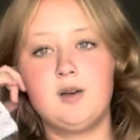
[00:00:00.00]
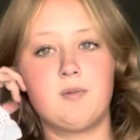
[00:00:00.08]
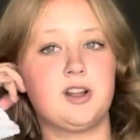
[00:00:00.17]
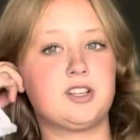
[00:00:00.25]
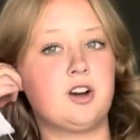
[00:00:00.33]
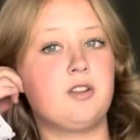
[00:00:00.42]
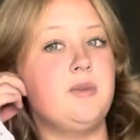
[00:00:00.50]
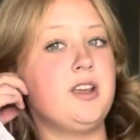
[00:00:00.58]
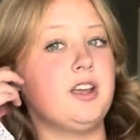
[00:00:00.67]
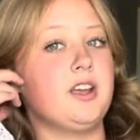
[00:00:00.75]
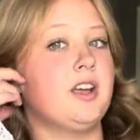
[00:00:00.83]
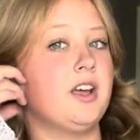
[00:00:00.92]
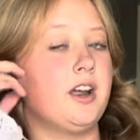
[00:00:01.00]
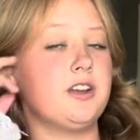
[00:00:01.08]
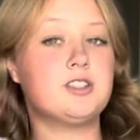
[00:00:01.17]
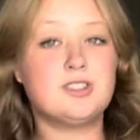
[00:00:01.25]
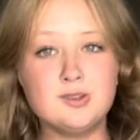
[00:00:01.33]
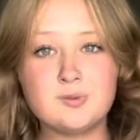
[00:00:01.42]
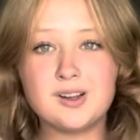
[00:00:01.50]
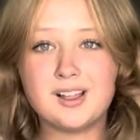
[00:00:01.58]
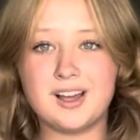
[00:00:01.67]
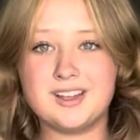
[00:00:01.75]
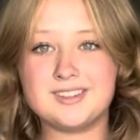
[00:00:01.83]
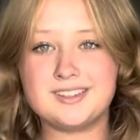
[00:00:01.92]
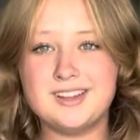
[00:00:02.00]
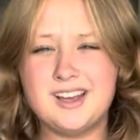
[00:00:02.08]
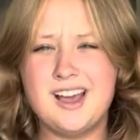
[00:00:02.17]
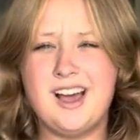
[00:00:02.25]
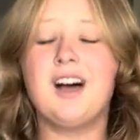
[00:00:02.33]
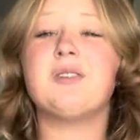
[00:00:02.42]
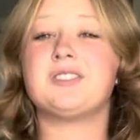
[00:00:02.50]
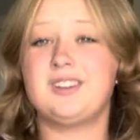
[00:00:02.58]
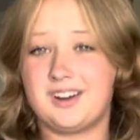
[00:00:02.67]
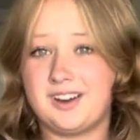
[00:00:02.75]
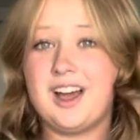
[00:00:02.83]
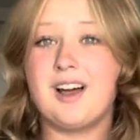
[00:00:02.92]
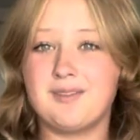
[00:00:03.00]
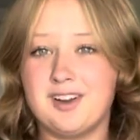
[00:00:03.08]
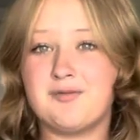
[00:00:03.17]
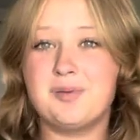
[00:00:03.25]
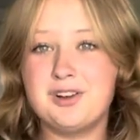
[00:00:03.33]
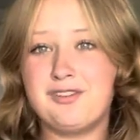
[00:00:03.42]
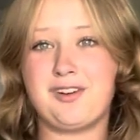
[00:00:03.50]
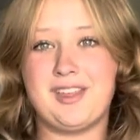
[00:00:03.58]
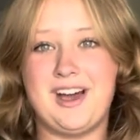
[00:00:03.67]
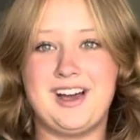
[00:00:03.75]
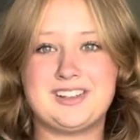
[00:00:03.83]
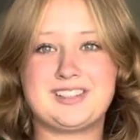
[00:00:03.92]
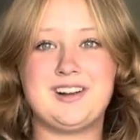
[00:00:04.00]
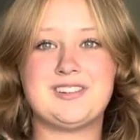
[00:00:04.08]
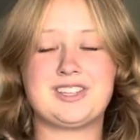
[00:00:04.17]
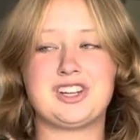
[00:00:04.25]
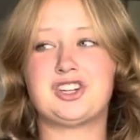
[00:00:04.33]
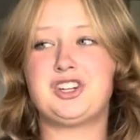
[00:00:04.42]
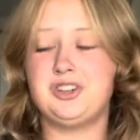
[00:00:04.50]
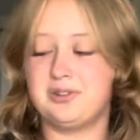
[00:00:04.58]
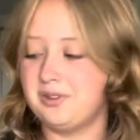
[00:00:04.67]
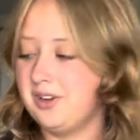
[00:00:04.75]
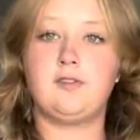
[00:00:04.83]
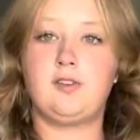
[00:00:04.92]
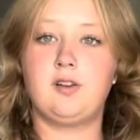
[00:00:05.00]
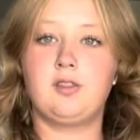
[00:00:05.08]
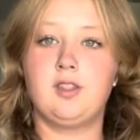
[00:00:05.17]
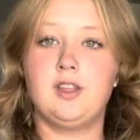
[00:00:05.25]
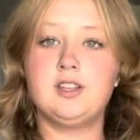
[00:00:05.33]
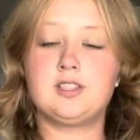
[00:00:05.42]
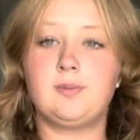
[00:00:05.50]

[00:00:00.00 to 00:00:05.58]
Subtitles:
But I started making it and I soon realized I was not gonna have enough blue for that. So I was like, shoot. I found this